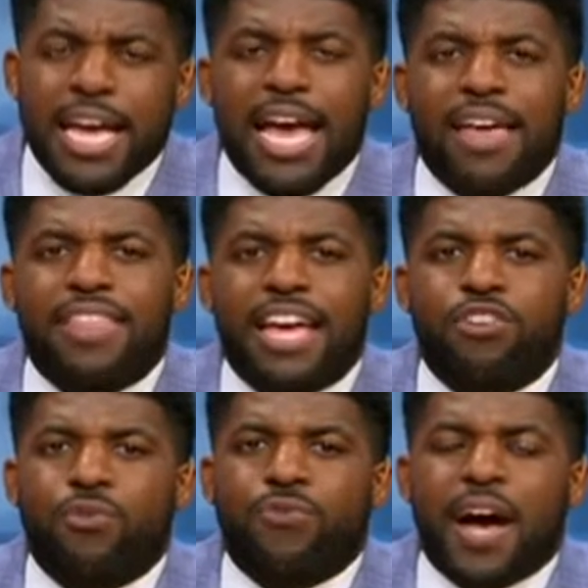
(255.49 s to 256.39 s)
And then
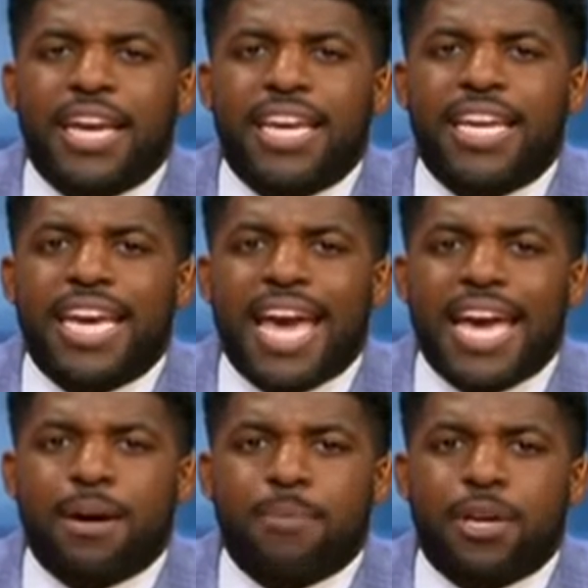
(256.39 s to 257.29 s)
you find
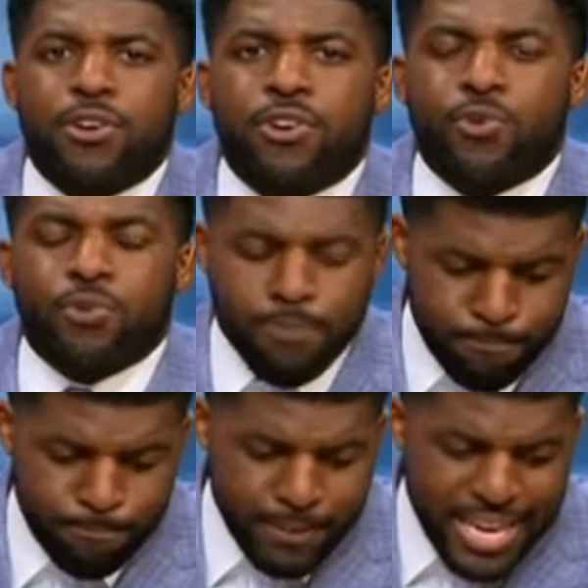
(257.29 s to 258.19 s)
Cam
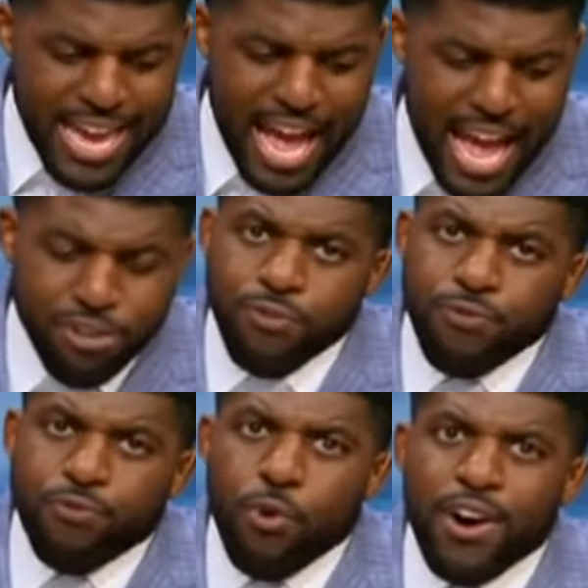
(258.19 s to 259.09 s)
Newton. He has
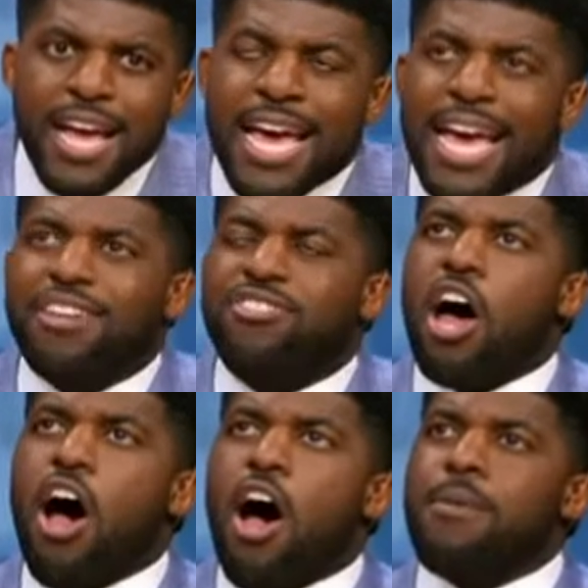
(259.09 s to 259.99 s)
4. It's
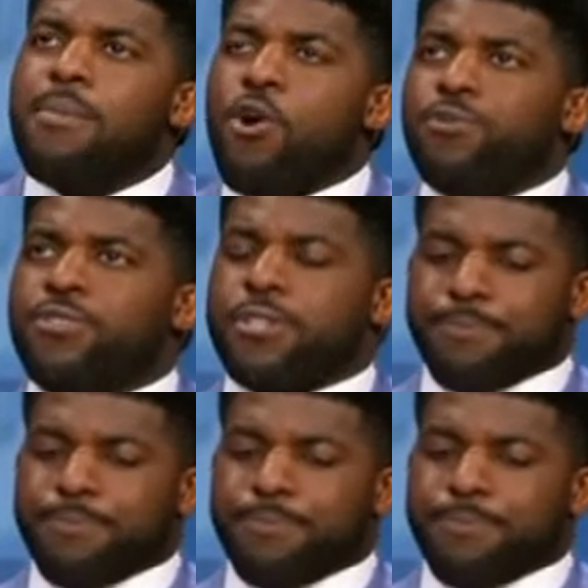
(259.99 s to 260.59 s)
almost,